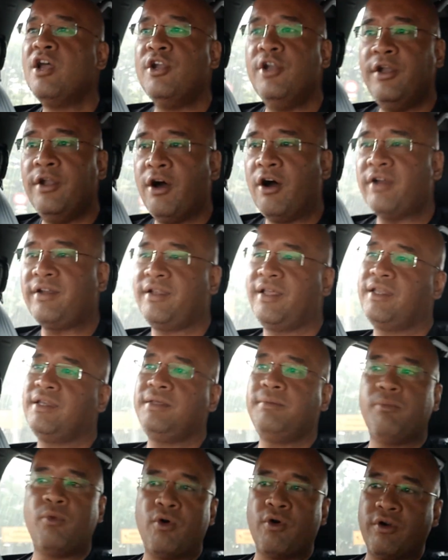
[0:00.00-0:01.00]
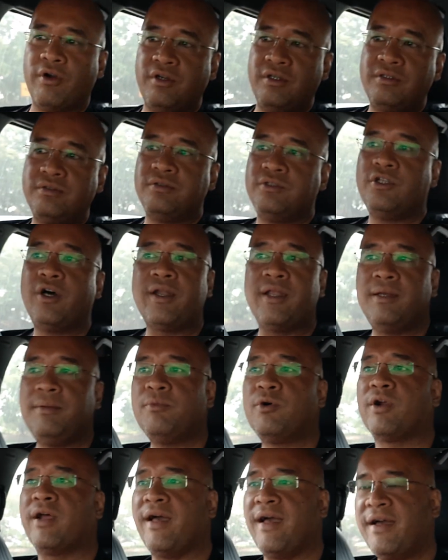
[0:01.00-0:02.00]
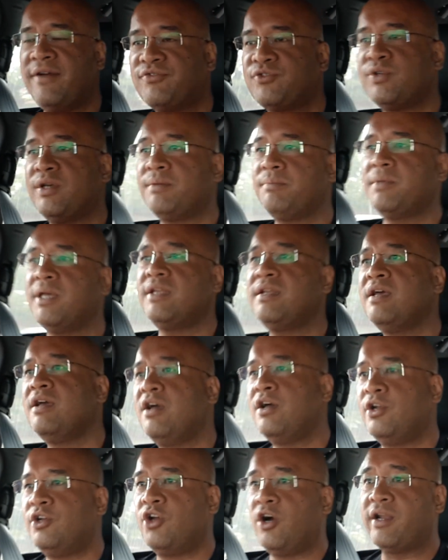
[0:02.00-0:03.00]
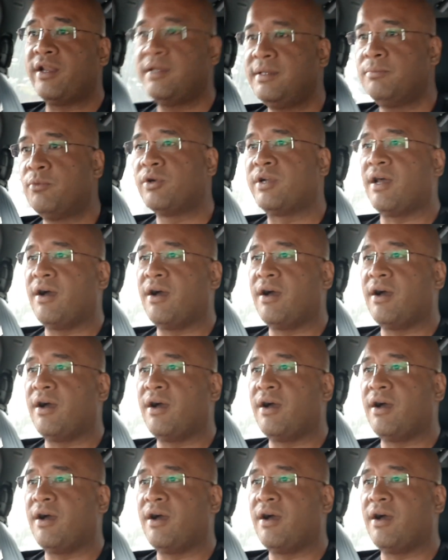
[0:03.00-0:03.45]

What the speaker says: Not anymore. Not anymore. I have to admit, not anymore.